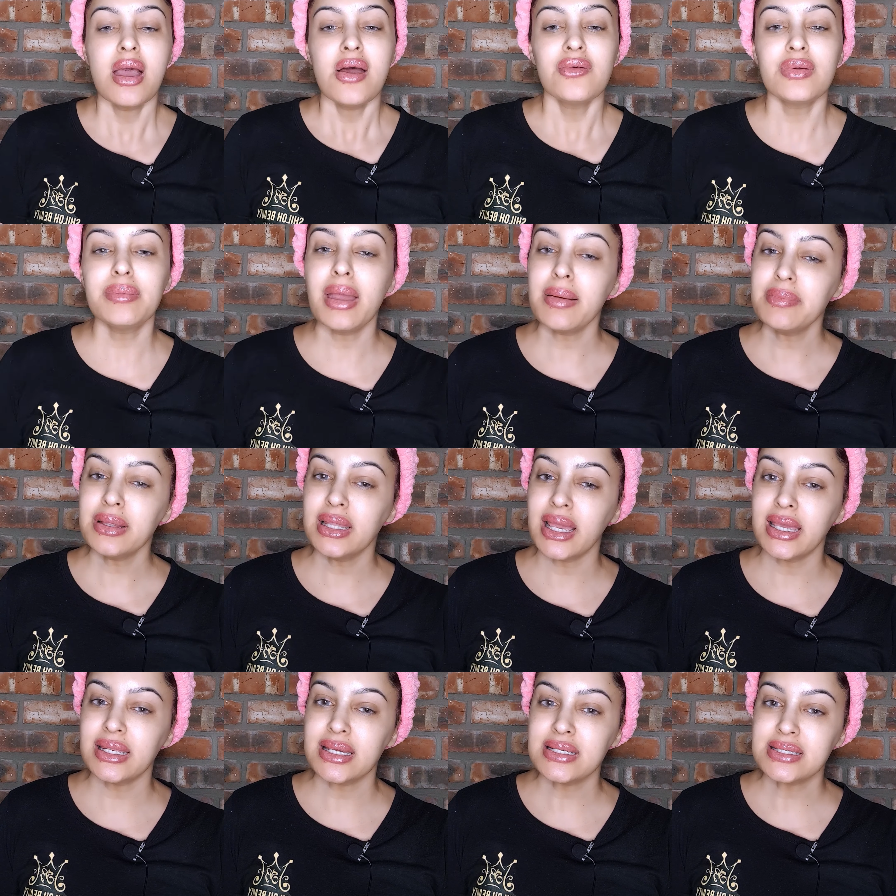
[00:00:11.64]
Remember,
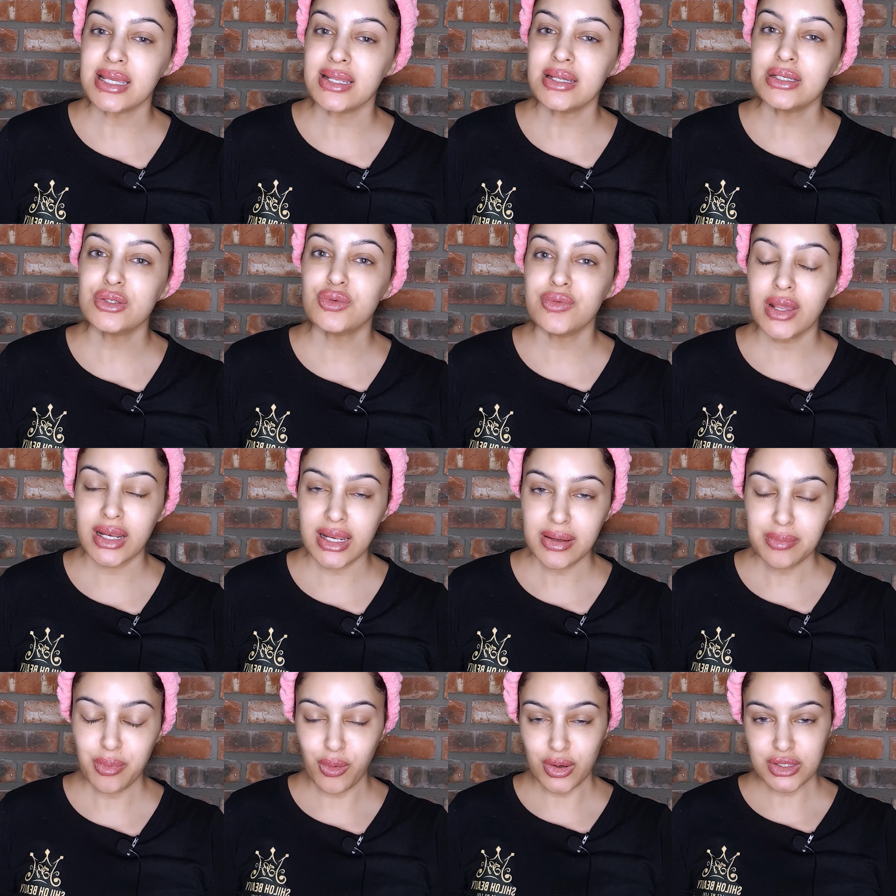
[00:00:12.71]
ladies, it is really
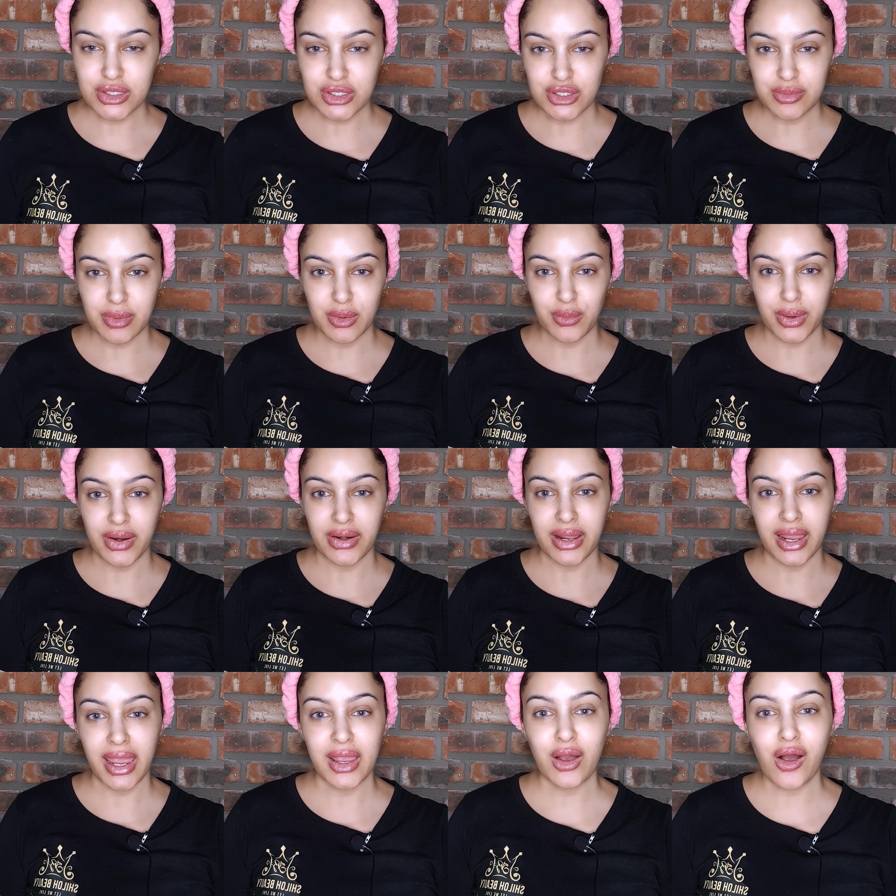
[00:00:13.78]
important to be wearing
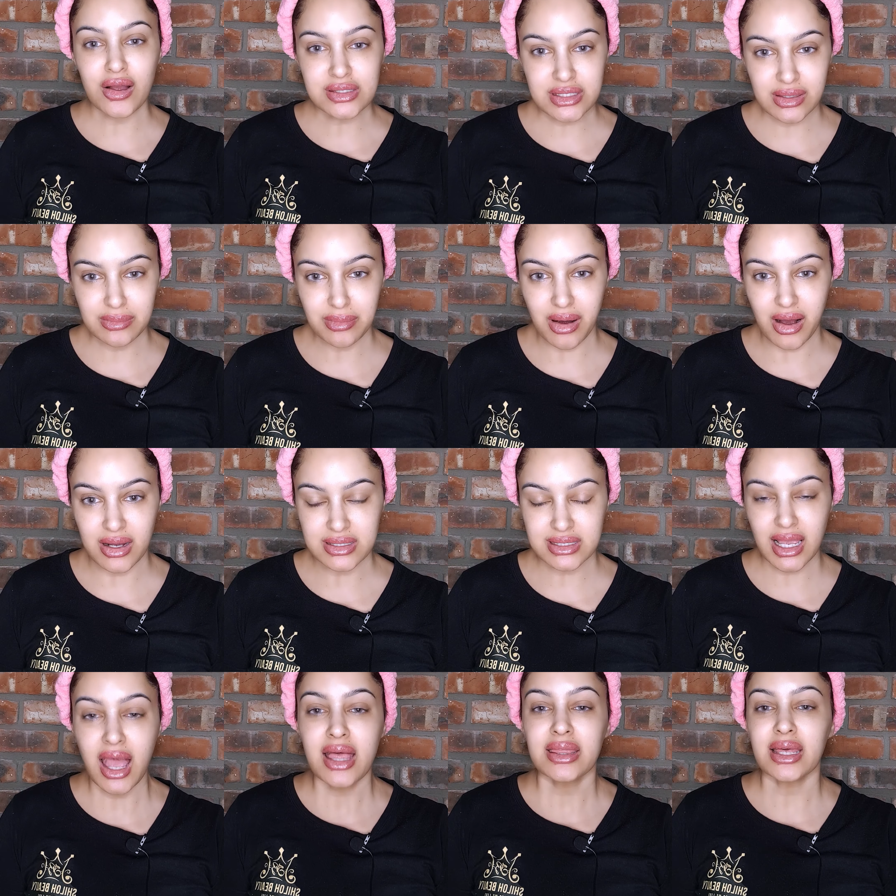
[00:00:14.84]
a cotton mask
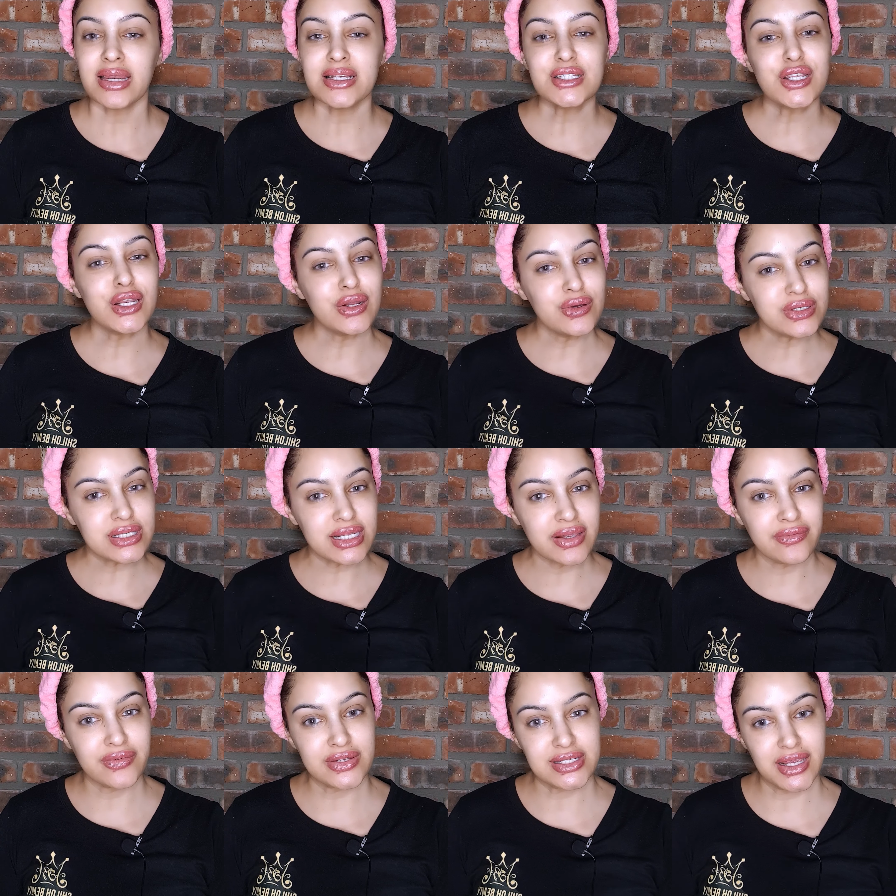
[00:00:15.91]
that is loosely
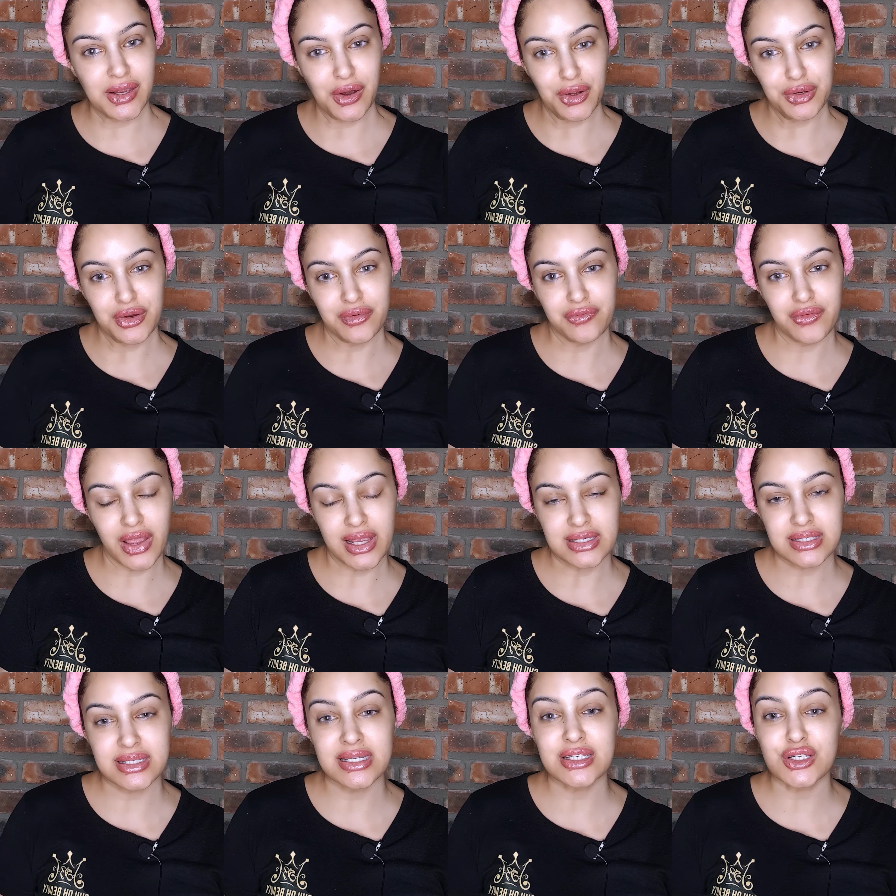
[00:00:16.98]
fitting on your face,
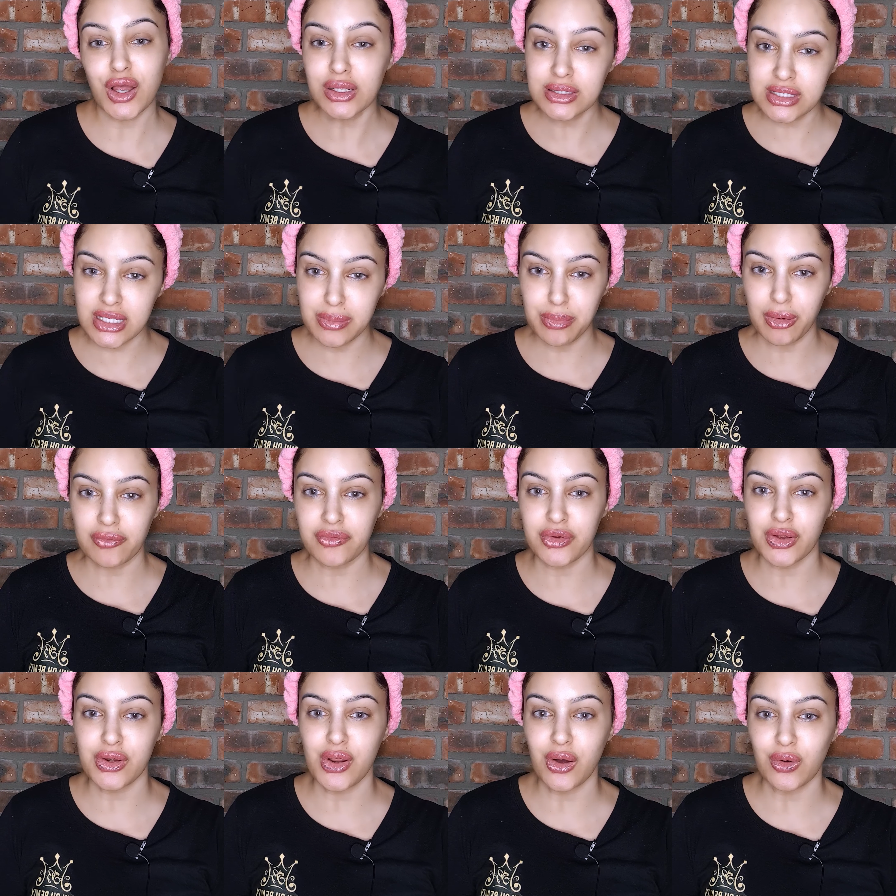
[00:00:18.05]
does not slip off
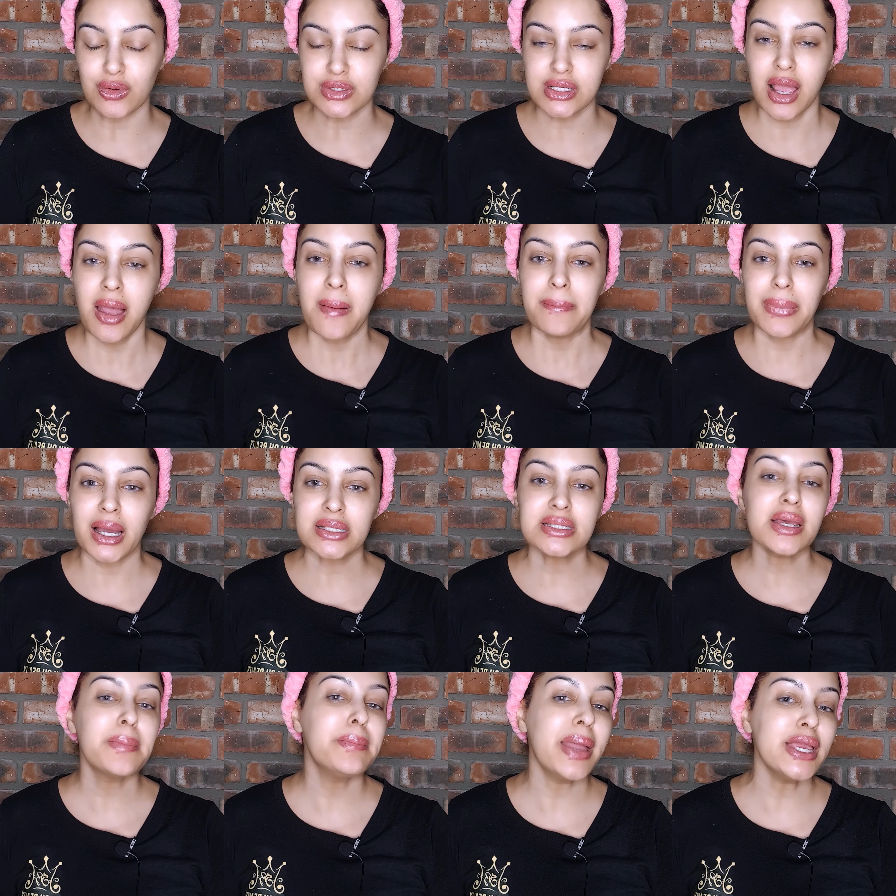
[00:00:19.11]
your nose, but
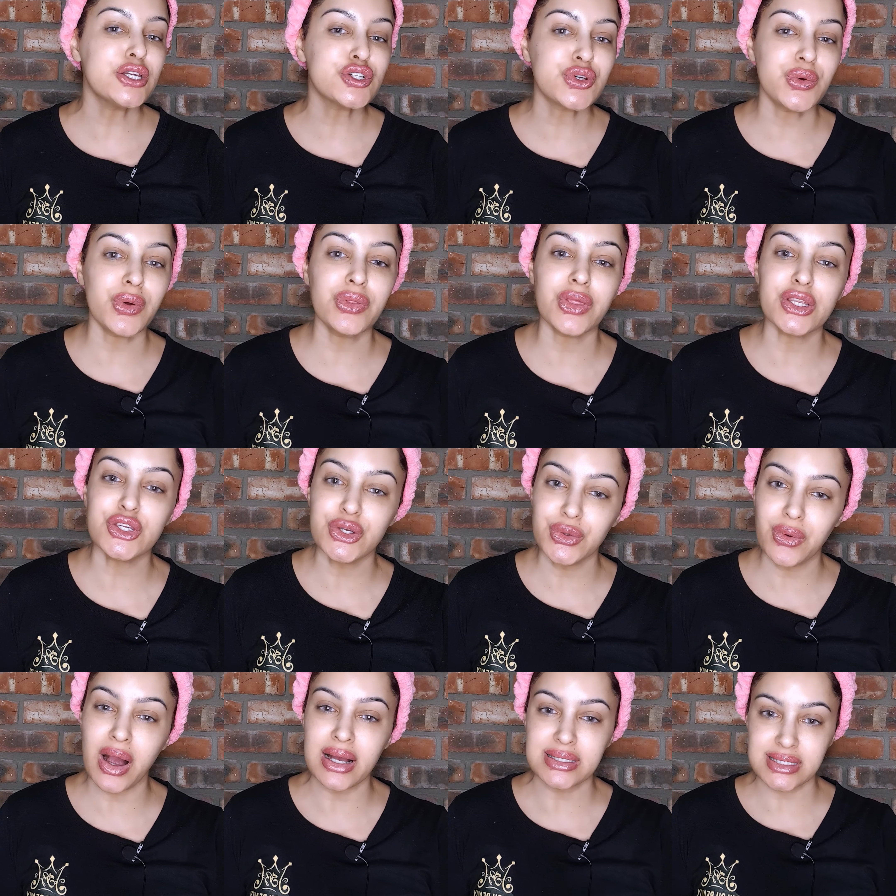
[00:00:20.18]
make sure that
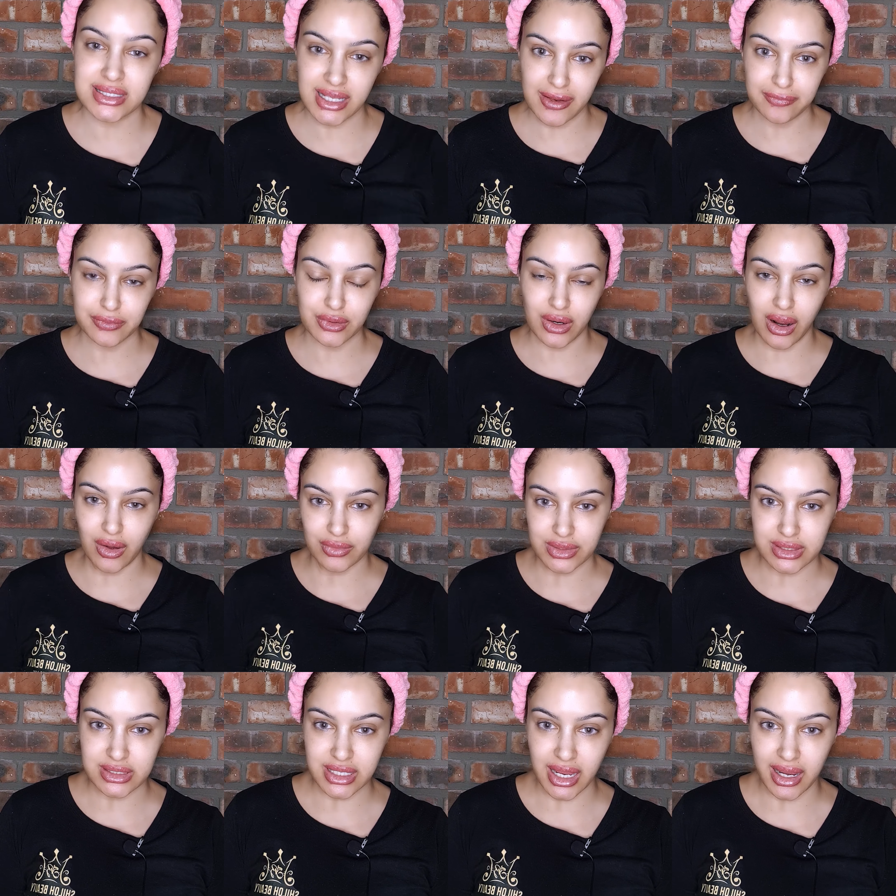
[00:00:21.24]
you are safe throughout the
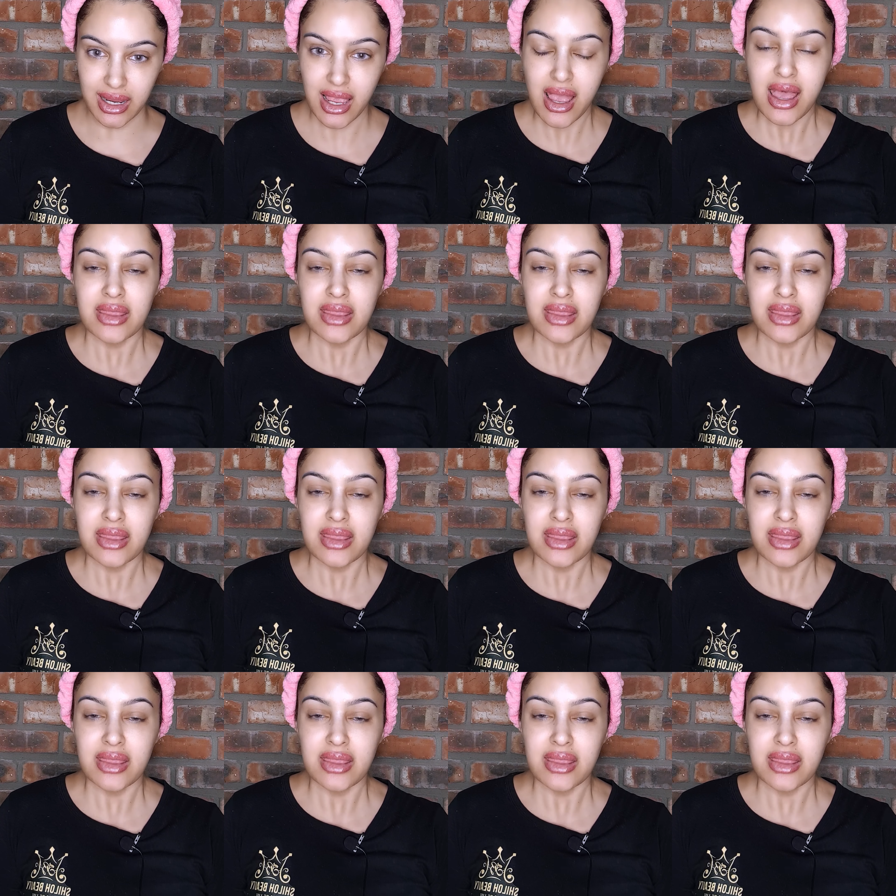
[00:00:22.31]
day.